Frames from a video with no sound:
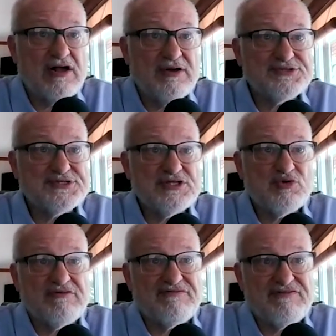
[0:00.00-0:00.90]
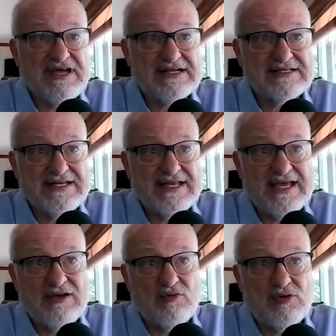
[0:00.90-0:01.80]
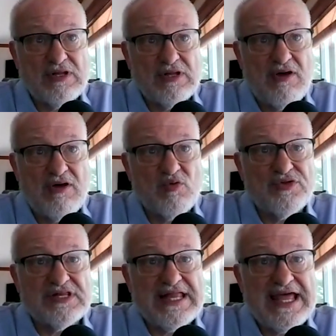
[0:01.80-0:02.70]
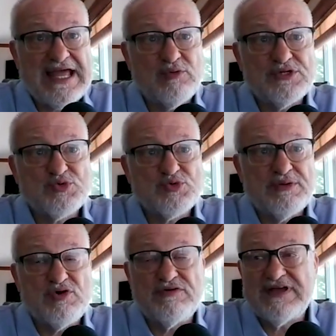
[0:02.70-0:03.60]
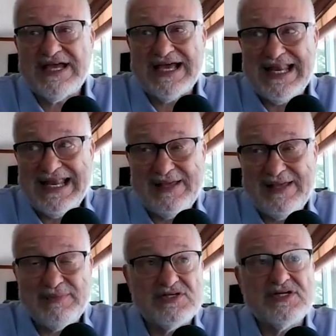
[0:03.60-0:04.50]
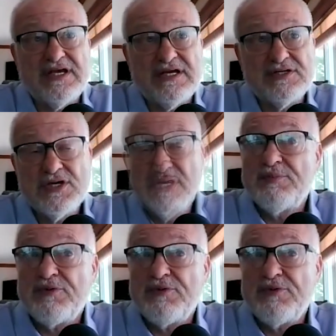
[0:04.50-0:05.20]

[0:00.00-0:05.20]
goes into effect today, along with language removing climate change.